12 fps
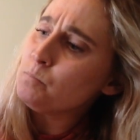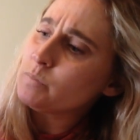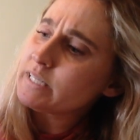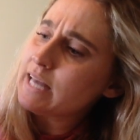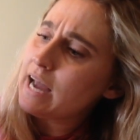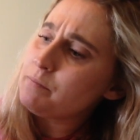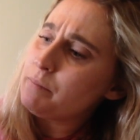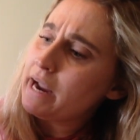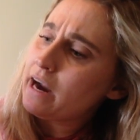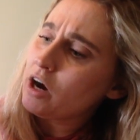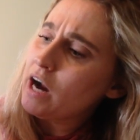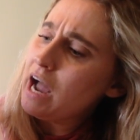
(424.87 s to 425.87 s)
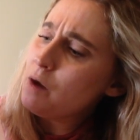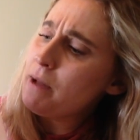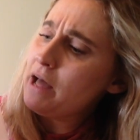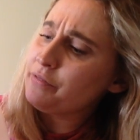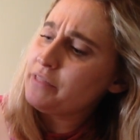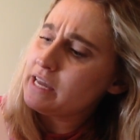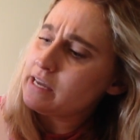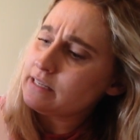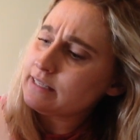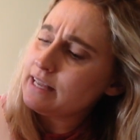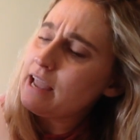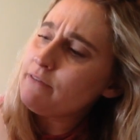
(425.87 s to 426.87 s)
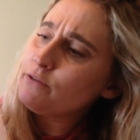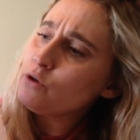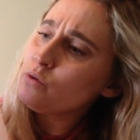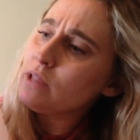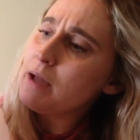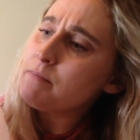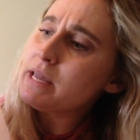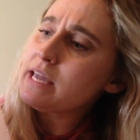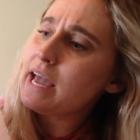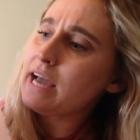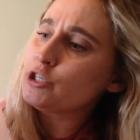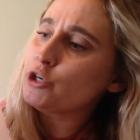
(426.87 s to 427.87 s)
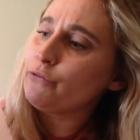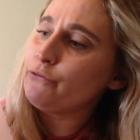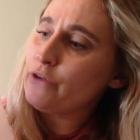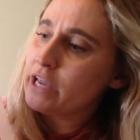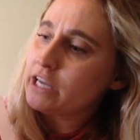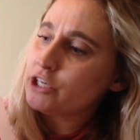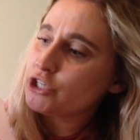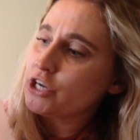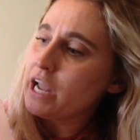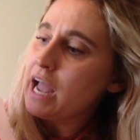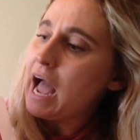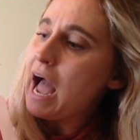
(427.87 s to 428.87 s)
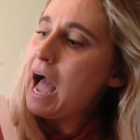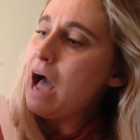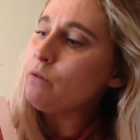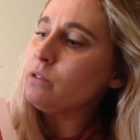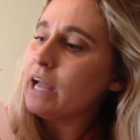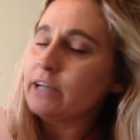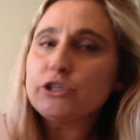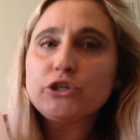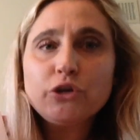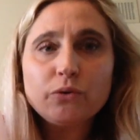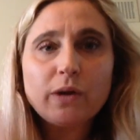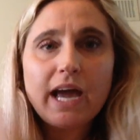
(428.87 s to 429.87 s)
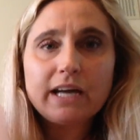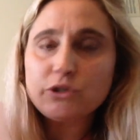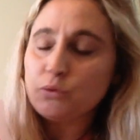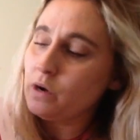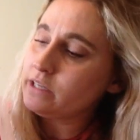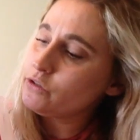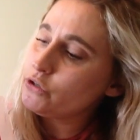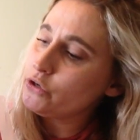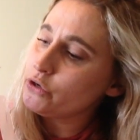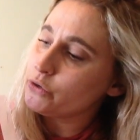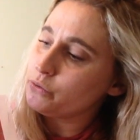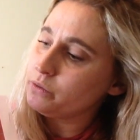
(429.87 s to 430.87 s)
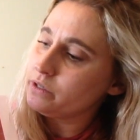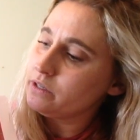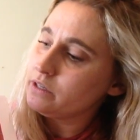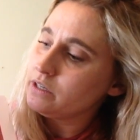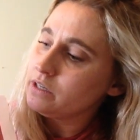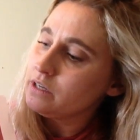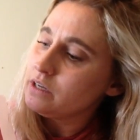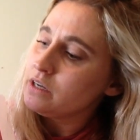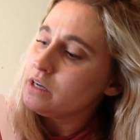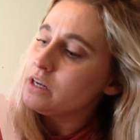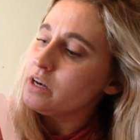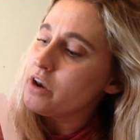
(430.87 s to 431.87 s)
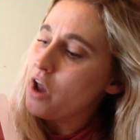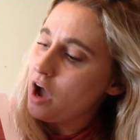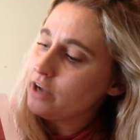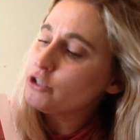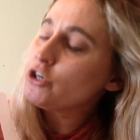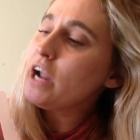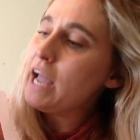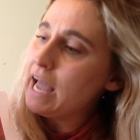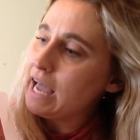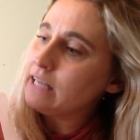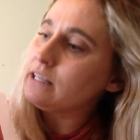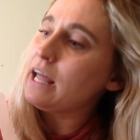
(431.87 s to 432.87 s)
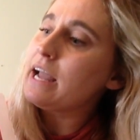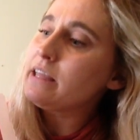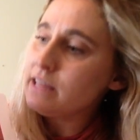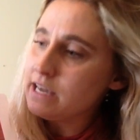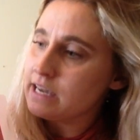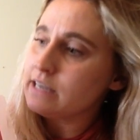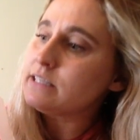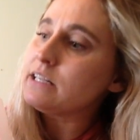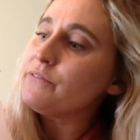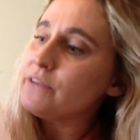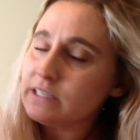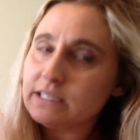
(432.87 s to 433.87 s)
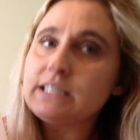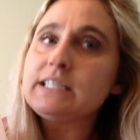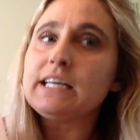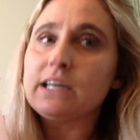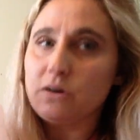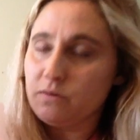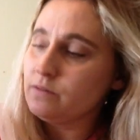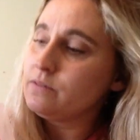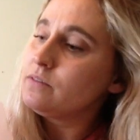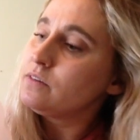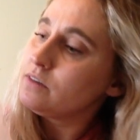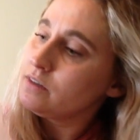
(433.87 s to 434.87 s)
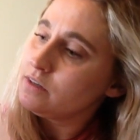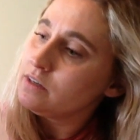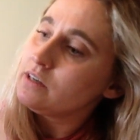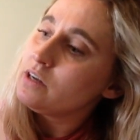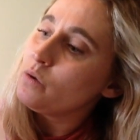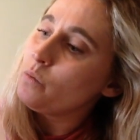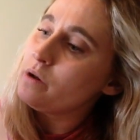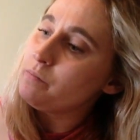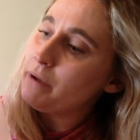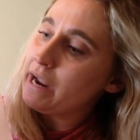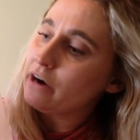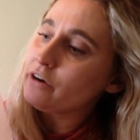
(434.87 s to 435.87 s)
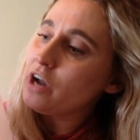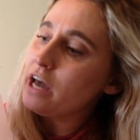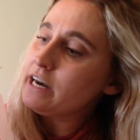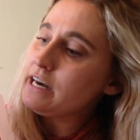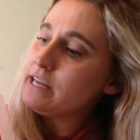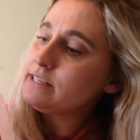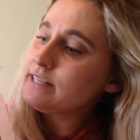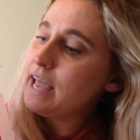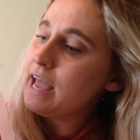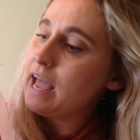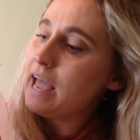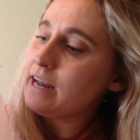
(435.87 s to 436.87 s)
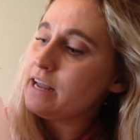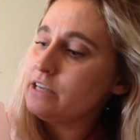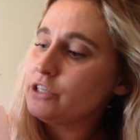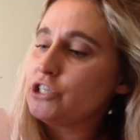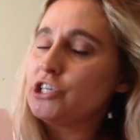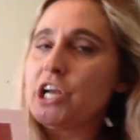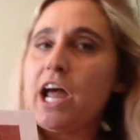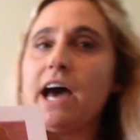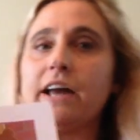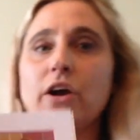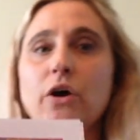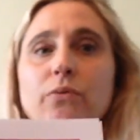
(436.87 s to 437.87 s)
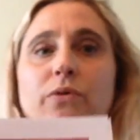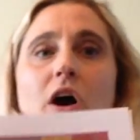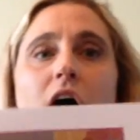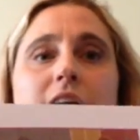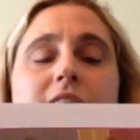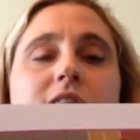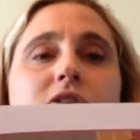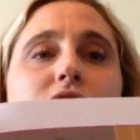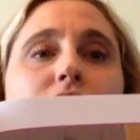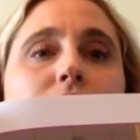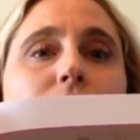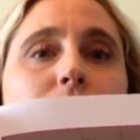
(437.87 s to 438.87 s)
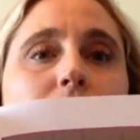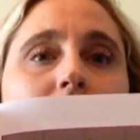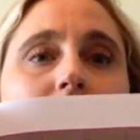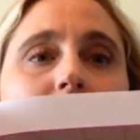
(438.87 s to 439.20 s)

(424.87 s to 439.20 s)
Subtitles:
Sighed Bear. "How about this? If you let me catch a fish, I'll let you catch one too. Nod your head like this if it's a deal." When Bear nodded his head, Shadow nodded too.